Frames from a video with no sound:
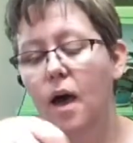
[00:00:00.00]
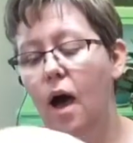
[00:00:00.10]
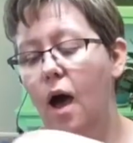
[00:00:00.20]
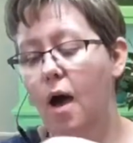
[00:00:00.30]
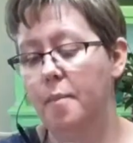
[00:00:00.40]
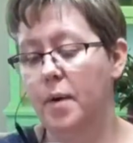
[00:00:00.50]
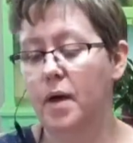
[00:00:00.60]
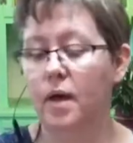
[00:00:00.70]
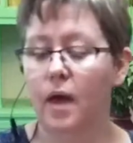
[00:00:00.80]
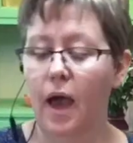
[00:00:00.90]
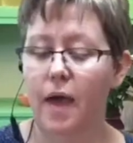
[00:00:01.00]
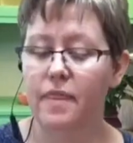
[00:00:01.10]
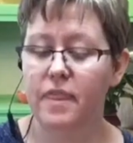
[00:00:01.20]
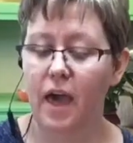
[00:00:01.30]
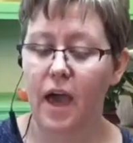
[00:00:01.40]
Um,
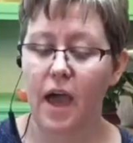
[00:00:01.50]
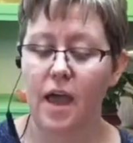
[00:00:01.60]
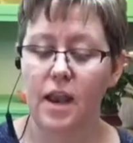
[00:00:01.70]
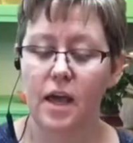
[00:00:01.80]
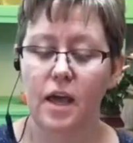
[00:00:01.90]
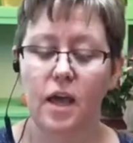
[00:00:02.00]
and then